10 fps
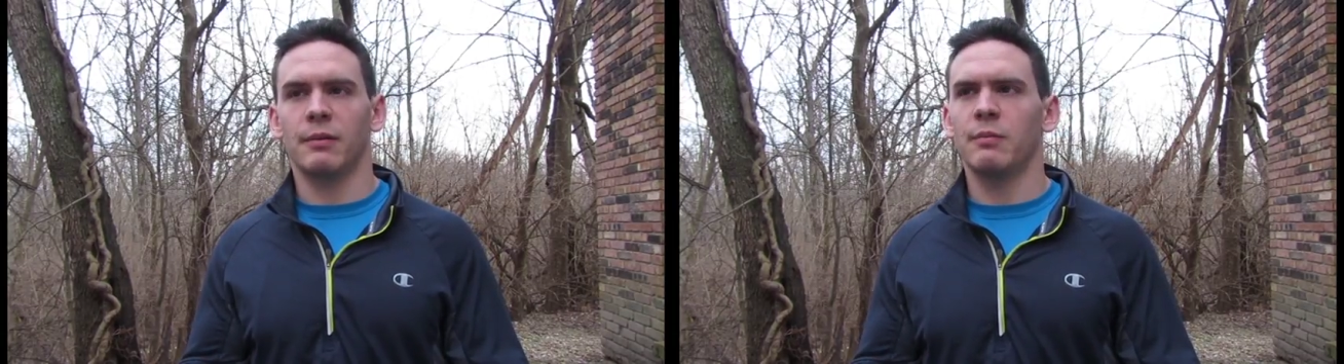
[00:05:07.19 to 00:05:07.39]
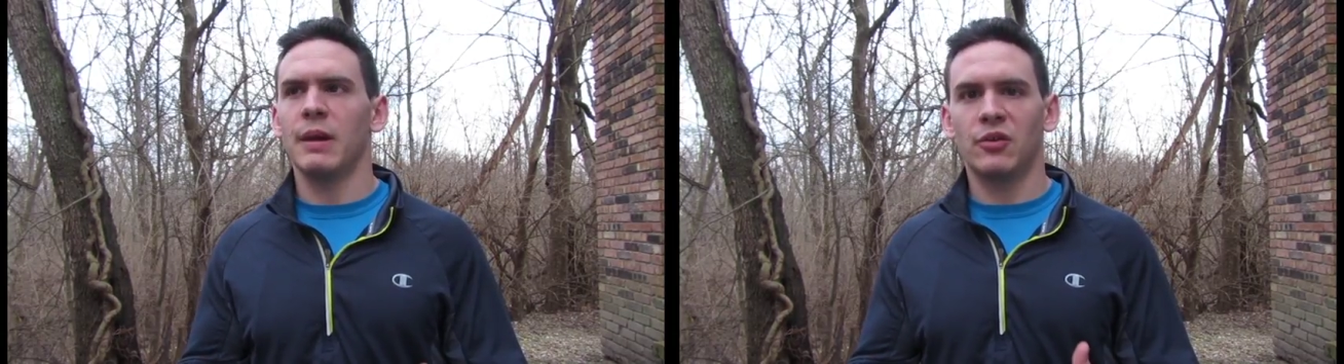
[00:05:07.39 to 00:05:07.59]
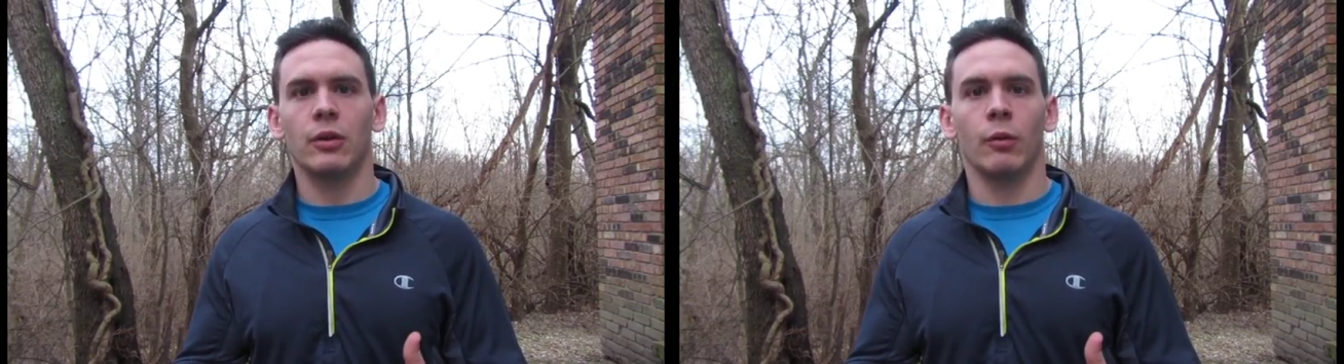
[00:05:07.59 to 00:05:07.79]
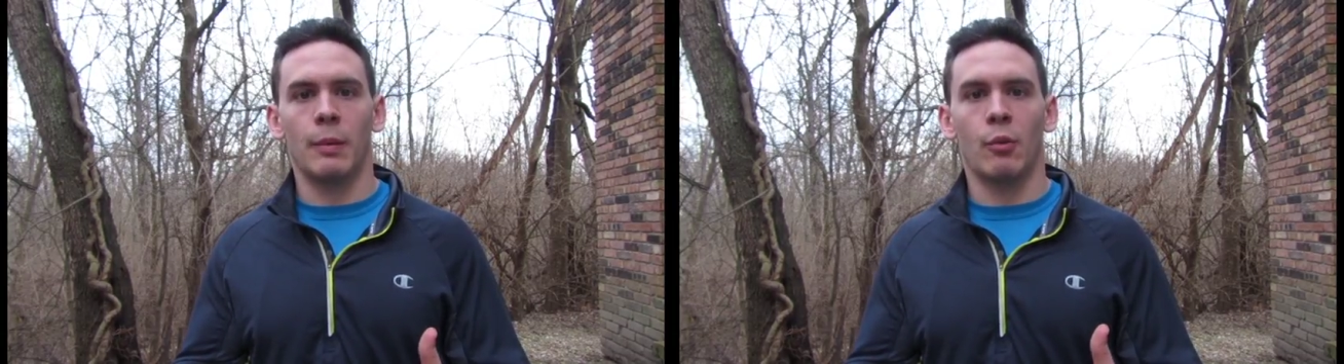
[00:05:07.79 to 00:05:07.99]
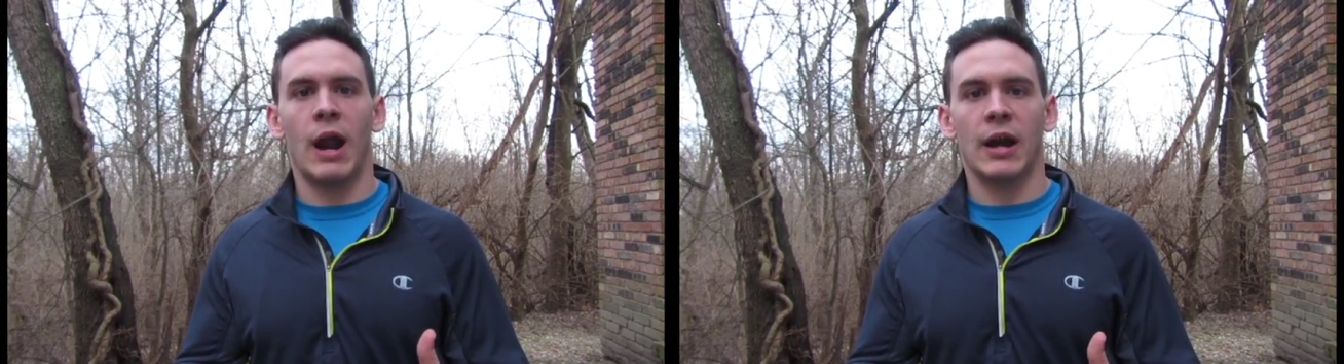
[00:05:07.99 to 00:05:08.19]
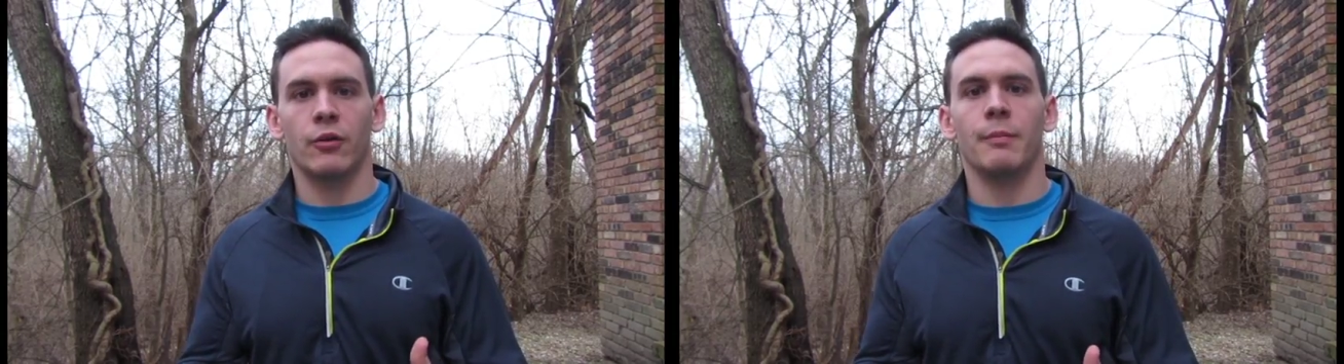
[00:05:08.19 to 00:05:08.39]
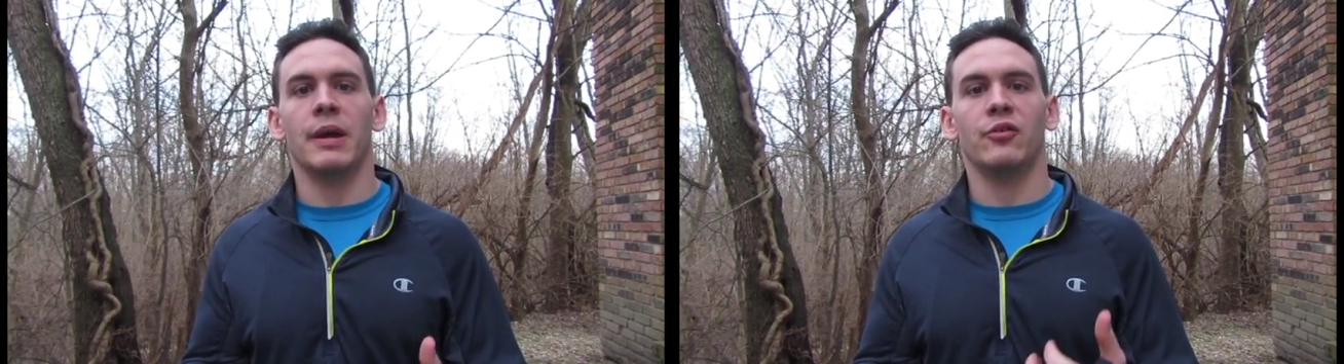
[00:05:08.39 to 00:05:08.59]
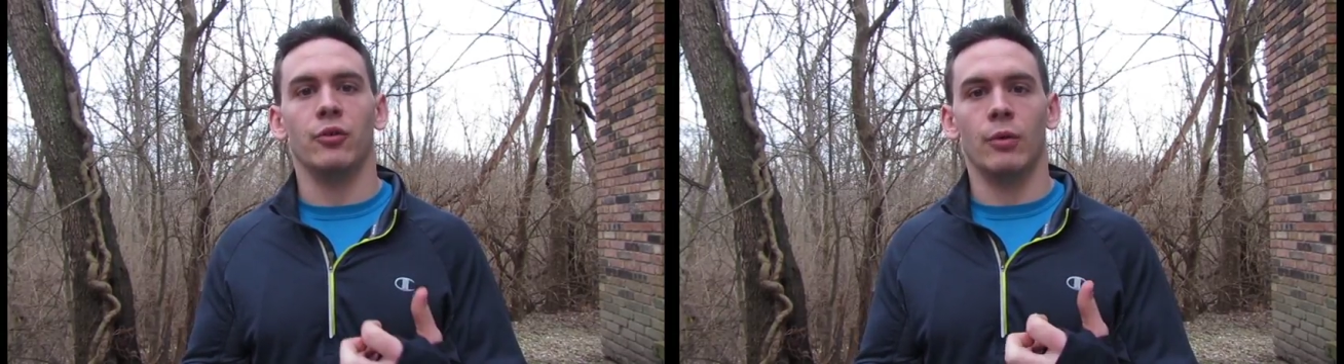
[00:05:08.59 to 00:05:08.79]
makes it a little bit more accurate,
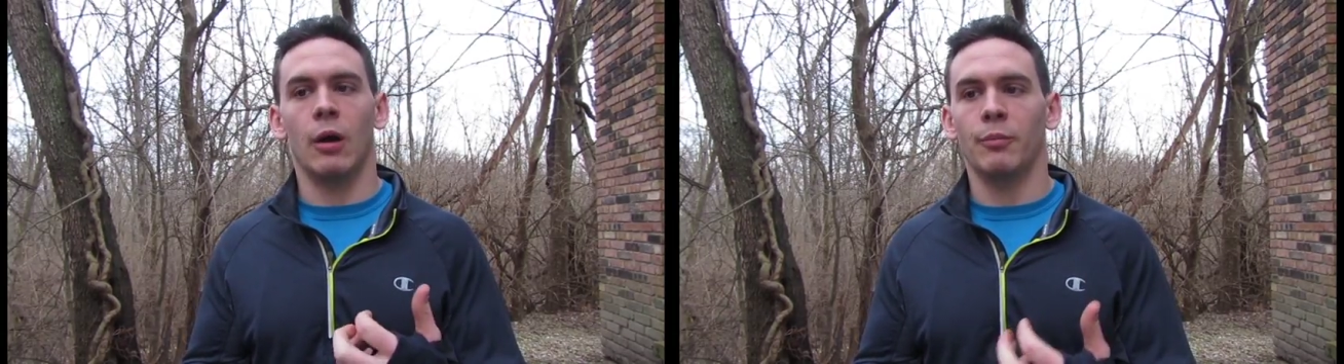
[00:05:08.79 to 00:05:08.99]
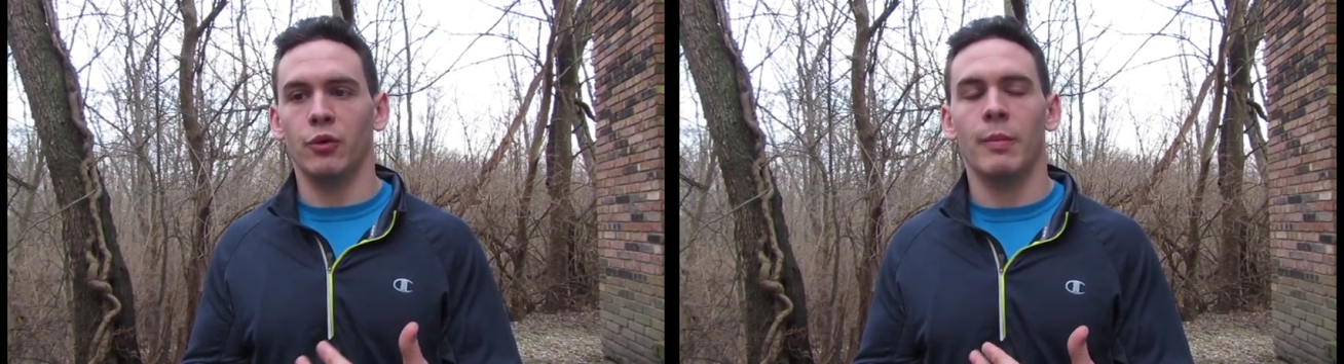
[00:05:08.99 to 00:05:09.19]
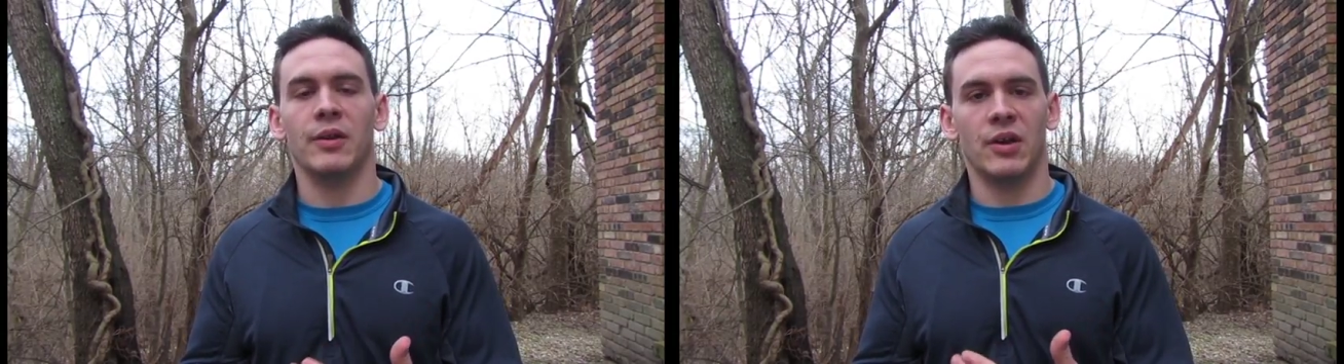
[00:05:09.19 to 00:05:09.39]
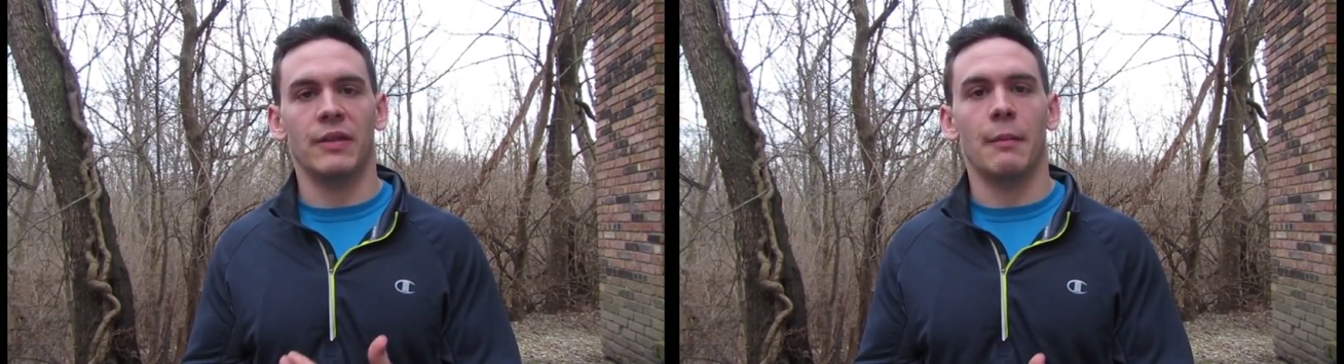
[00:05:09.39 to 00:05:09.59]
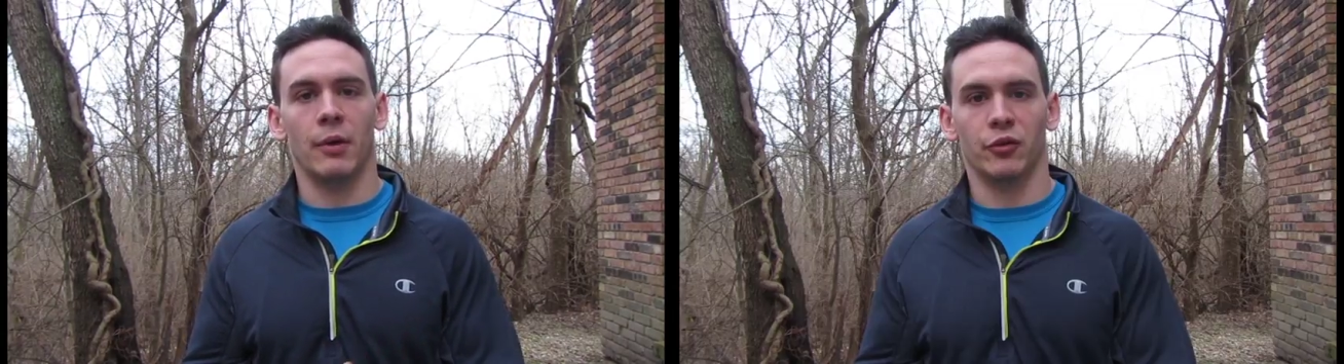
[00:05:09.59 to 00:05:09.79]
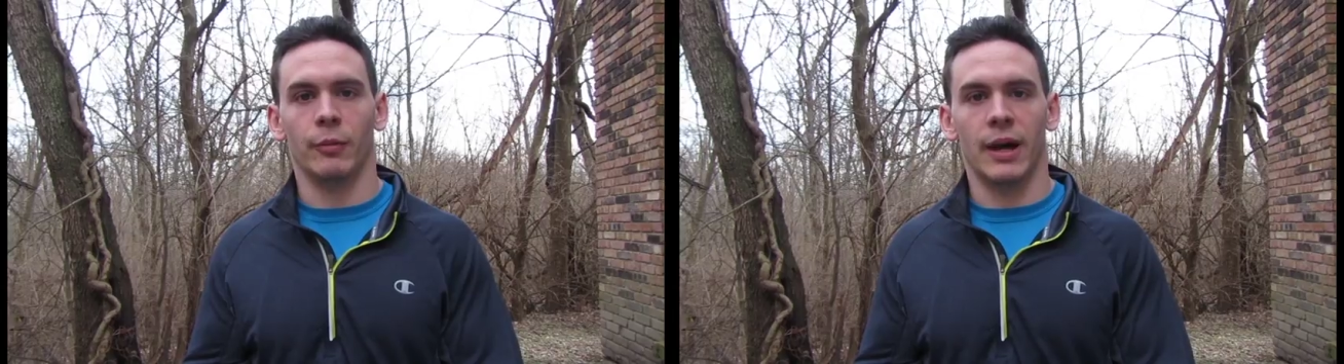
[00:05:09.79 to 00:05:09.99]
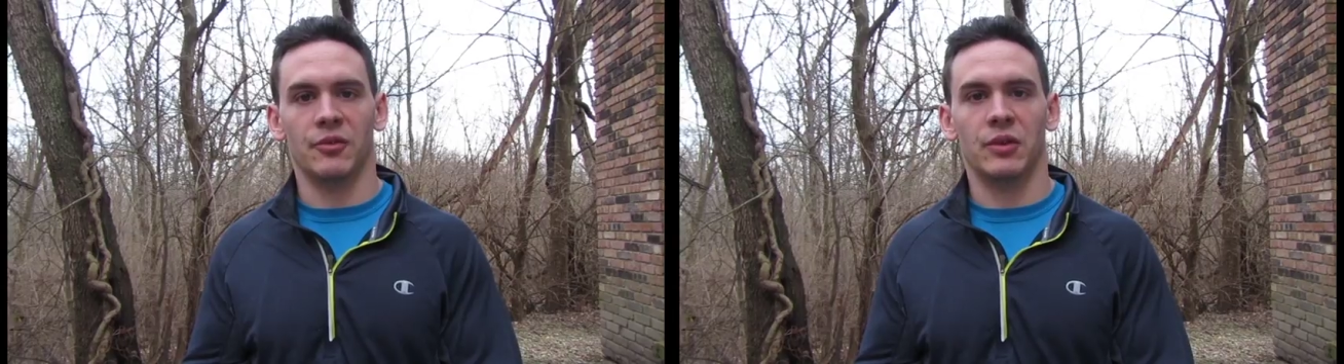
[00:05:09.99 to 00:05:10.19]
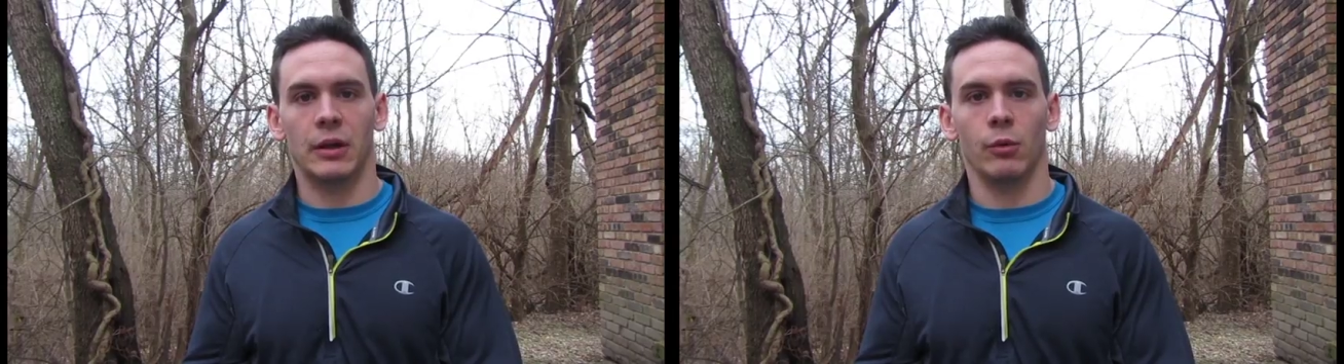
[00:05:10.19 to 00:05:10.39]
helps you maintain that muscle
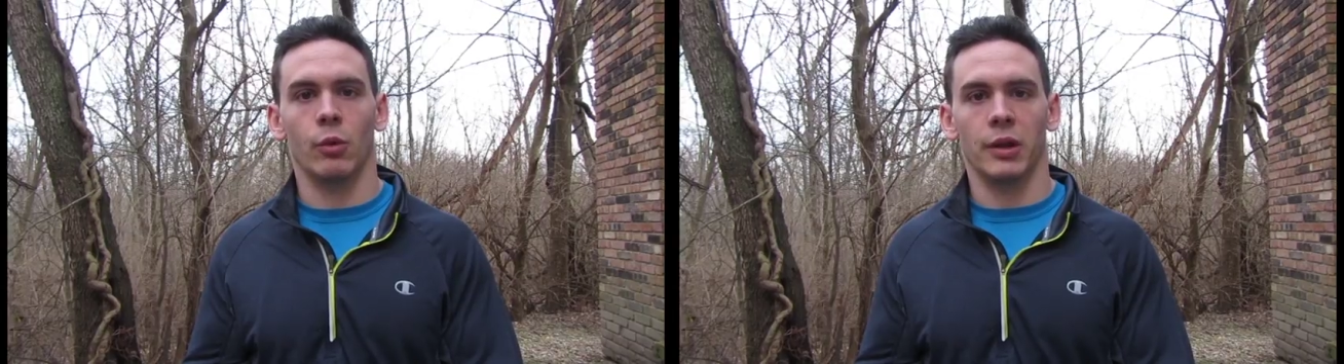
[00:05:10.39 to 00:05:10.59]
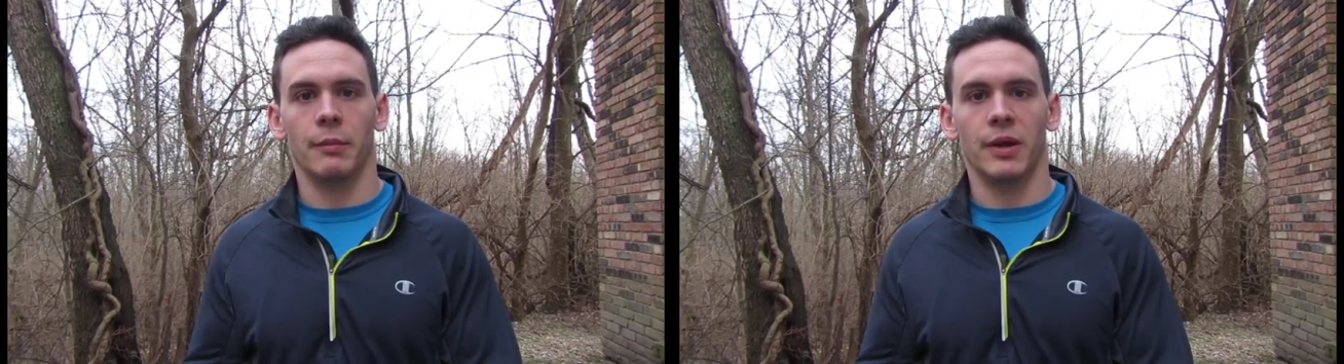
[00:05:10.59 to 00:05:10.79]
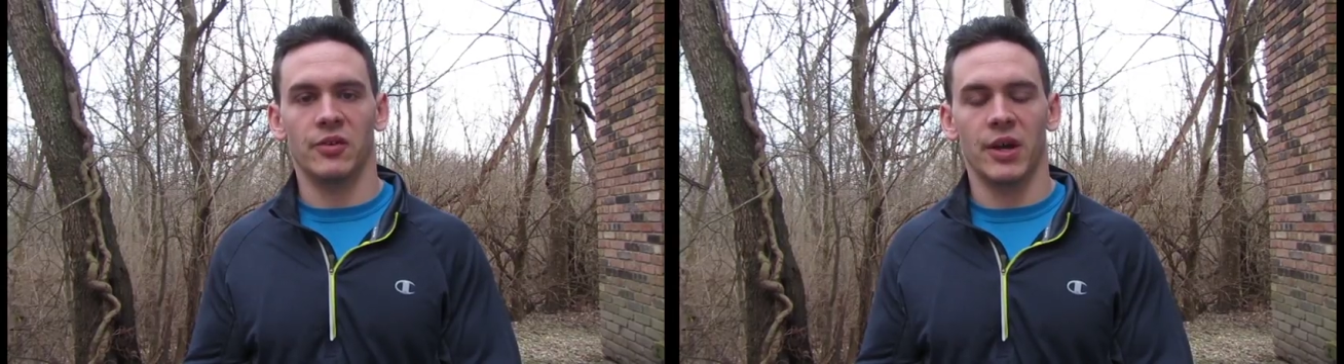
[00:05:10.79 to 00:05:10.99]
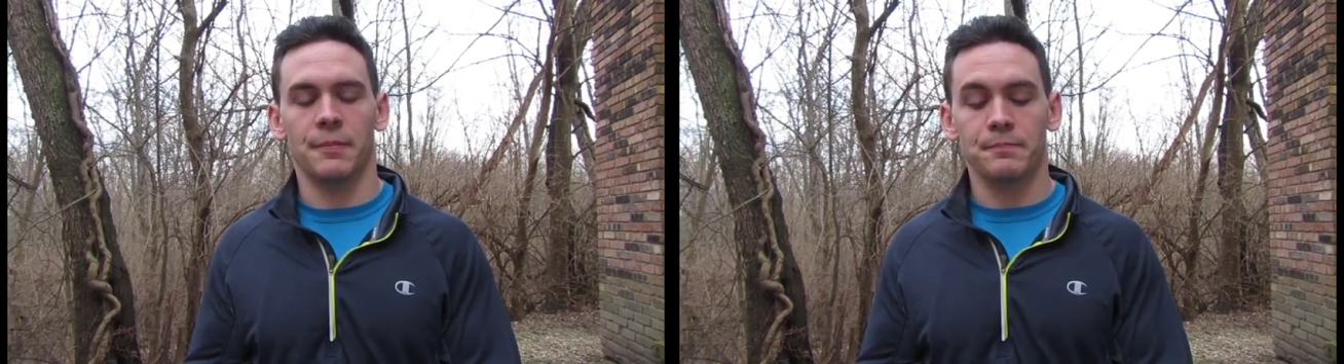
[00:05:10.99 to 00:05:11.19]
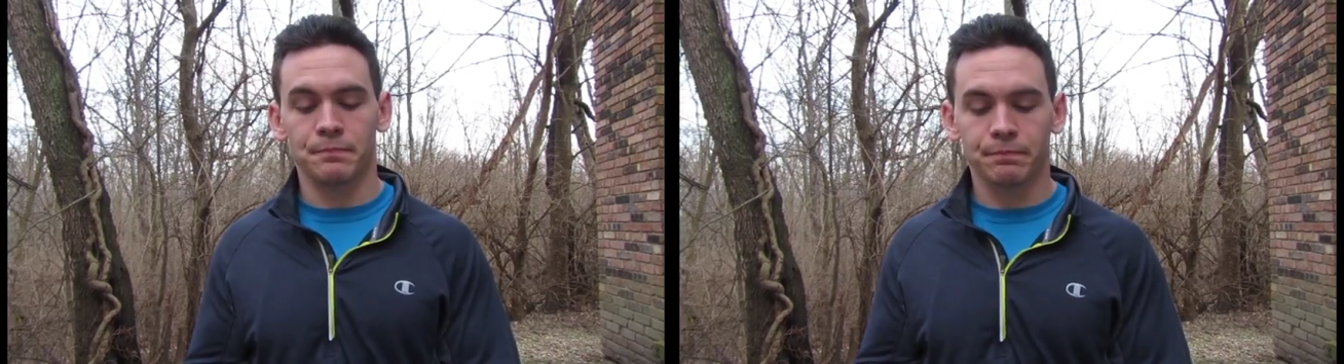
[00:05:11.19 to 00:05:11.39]
mass that you're wanting to maintain.